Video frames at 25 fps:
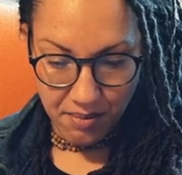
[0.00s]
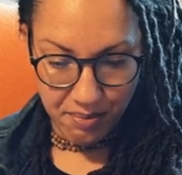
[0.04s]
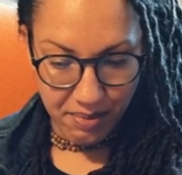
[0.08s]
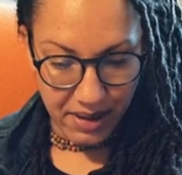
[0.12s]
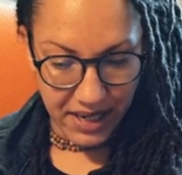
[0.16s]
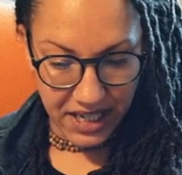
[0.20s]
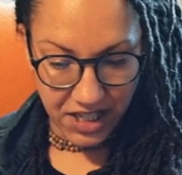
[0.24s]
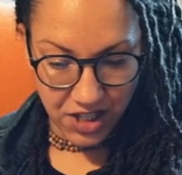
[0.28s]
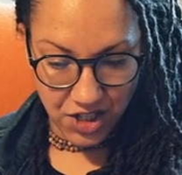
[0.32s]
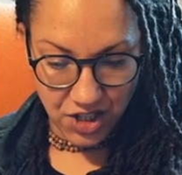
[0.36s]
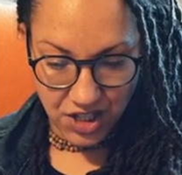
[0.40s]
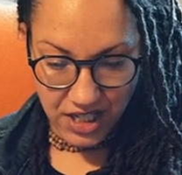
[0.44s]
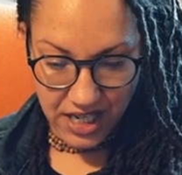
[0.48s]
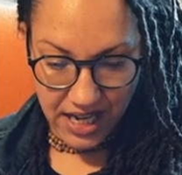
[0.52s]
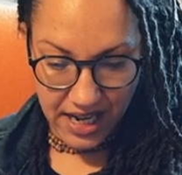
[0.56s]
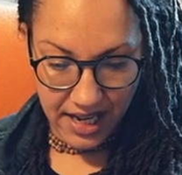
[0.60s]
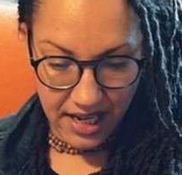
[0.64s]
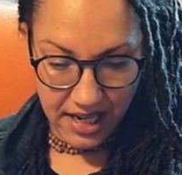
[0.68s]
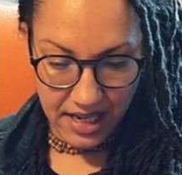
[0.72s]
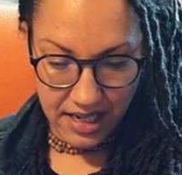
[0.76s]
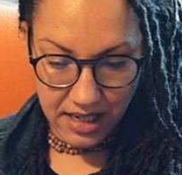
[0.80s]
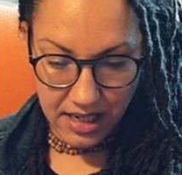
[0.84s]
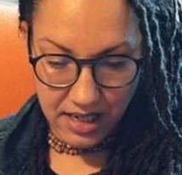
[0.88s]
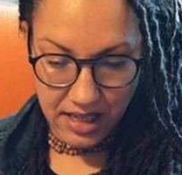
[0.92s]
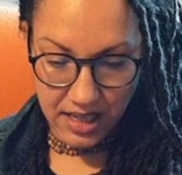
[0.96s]
page
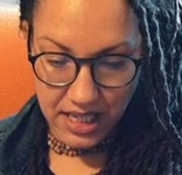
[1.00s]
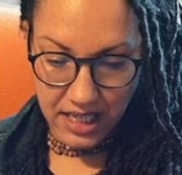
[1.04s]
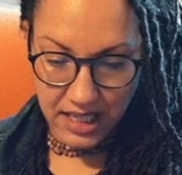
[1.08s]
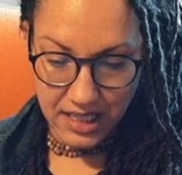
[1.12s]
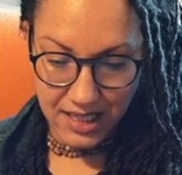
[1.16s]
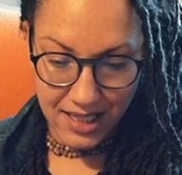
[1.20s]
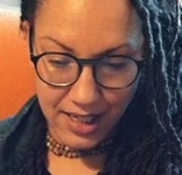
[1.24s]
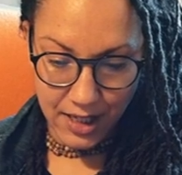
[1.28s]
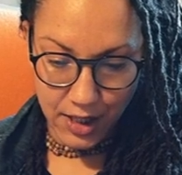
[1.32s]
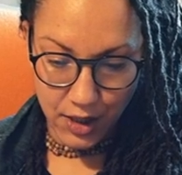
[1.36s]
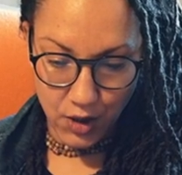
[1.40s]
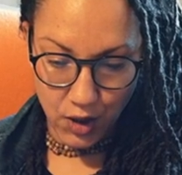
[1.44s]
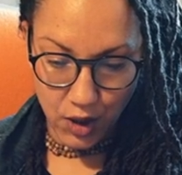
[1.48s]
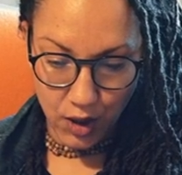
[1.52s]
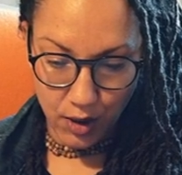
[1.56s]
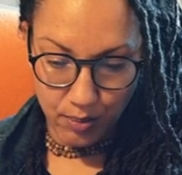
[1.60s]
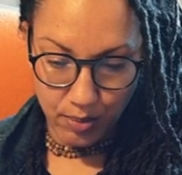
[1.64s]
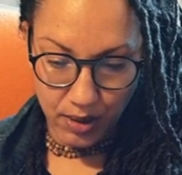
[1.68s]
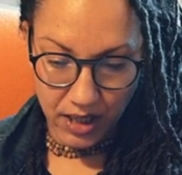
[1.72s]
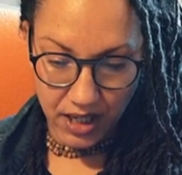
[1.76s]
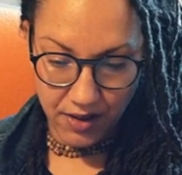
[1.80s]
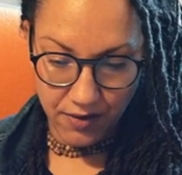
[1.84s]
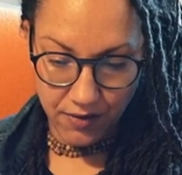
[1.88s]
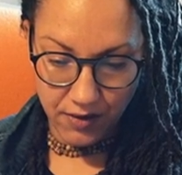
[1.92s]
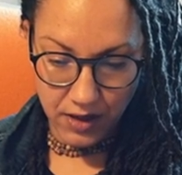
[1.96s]
10. Things like
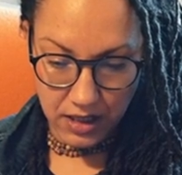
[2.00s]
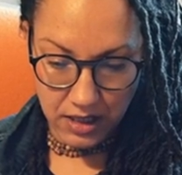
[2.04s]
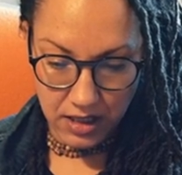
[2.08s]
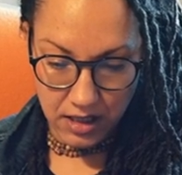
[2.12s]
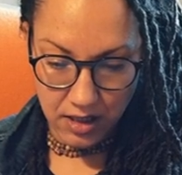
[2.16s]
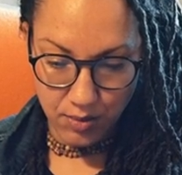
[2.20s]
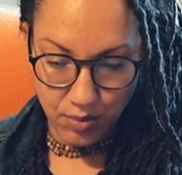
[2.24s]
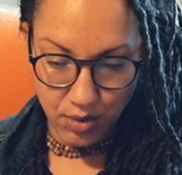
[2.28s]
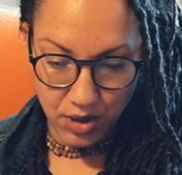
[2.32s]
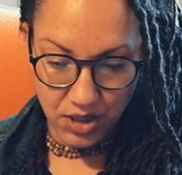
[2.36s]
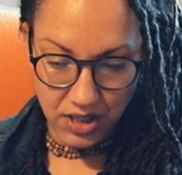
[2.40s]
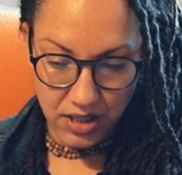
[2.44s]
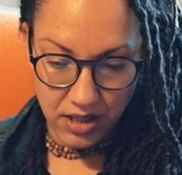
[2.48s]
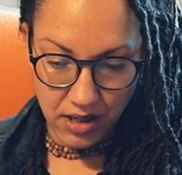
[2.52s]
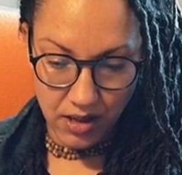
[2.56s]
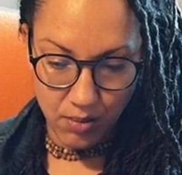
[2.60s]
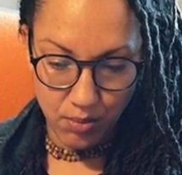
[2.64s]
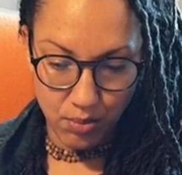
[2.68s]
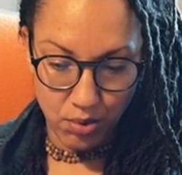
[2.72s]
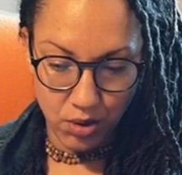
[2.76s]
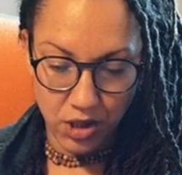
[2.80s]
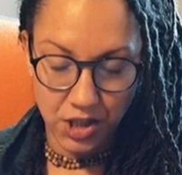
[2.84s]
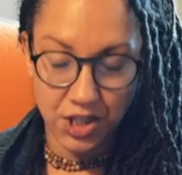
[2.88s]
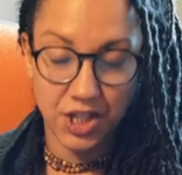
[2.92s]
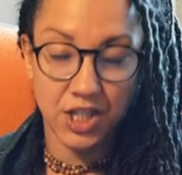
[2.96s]
European versus Brazilian
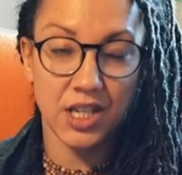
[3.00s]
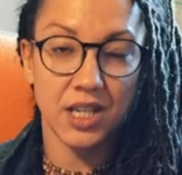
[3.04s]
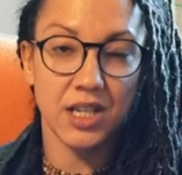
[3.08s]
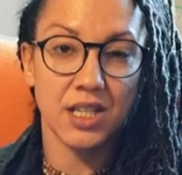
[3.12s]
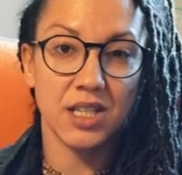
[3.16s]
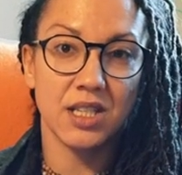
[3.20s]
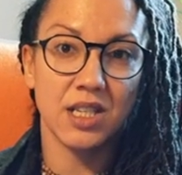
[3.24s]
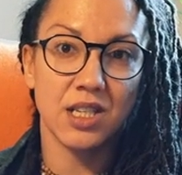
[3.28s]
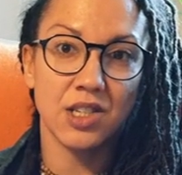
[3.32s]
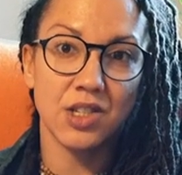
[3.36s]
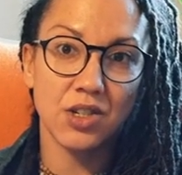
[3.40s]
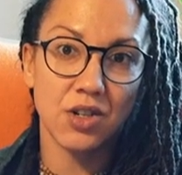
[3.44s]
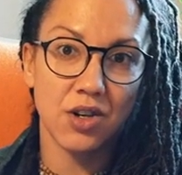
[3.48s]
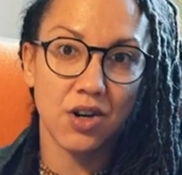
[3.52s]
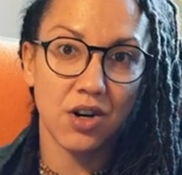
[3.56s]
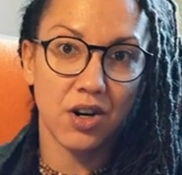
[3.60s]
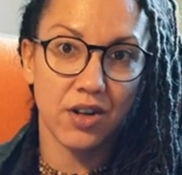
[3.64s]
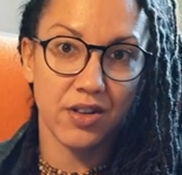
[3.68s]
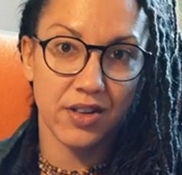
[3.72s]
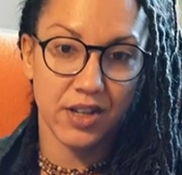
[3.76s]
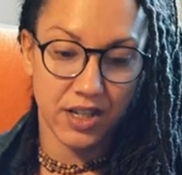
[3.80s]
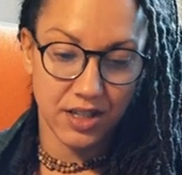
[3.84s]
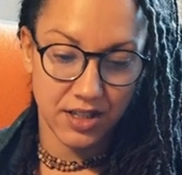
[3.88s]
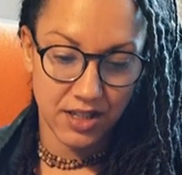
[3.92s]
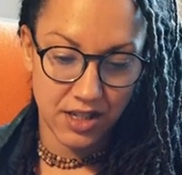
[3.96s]
Portuguese, these are
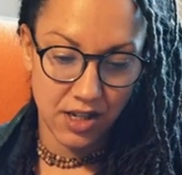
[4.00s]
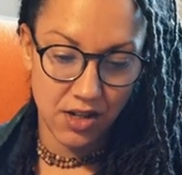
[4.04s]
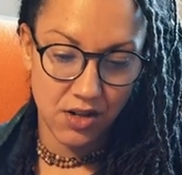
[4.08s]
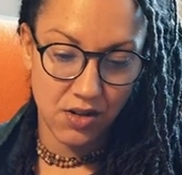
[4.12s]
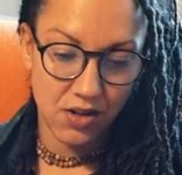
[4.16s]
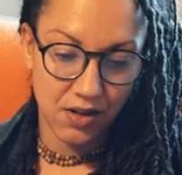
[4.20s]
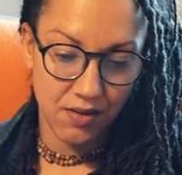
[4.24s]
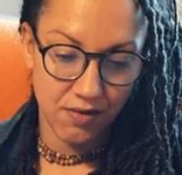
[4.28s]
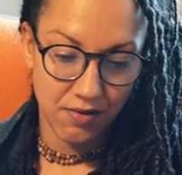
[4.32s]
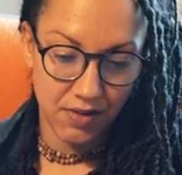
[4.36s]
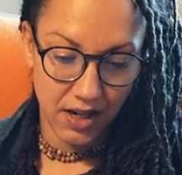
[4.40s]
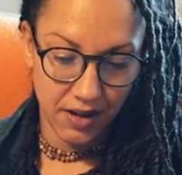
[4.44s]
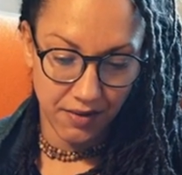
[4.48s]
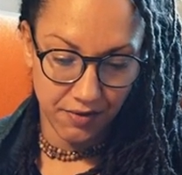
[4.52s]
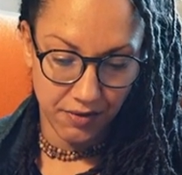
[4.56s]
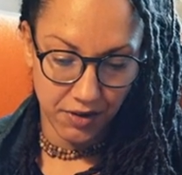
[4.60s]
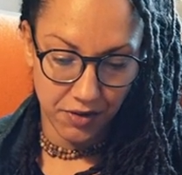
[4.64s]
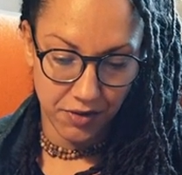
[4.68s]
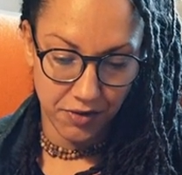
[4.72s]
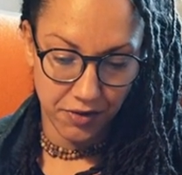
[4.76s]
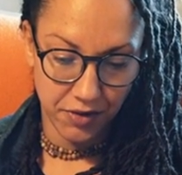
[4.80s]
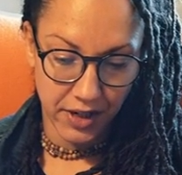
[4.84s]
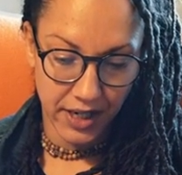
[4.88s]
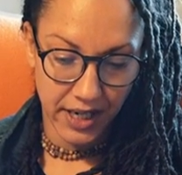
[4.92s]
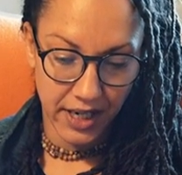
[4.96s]
all things that you can find for
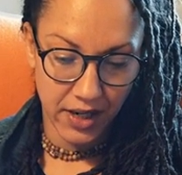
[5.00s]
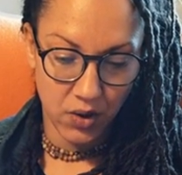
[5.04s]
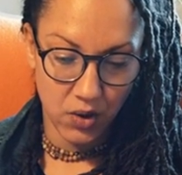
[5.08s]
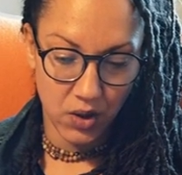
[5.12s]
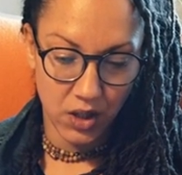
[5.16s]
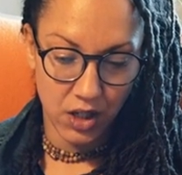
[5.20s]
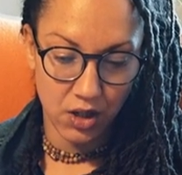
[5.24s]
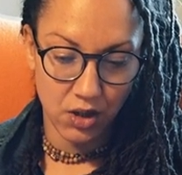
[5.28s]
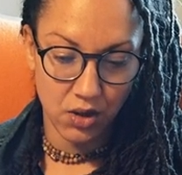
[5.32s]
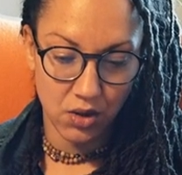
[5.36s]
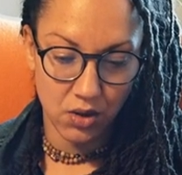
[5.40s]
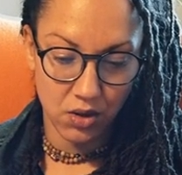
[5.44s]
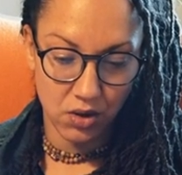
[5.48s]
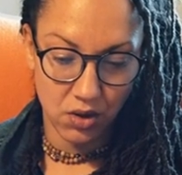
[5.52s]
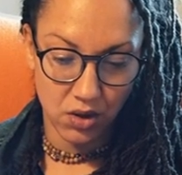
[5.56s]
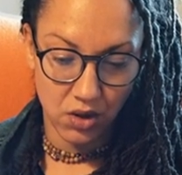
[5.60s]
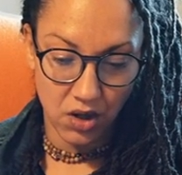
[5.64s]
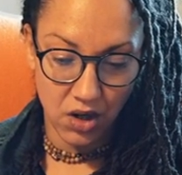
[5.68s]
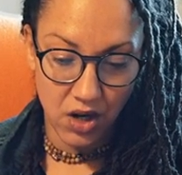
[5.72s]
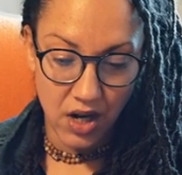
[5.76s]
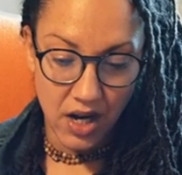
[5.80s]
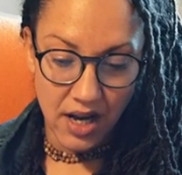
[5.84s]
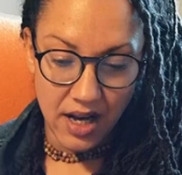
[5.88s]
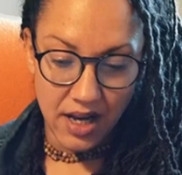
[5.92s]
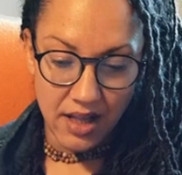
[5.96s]
free on
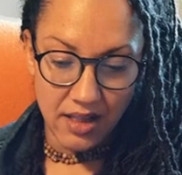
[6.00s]
Google.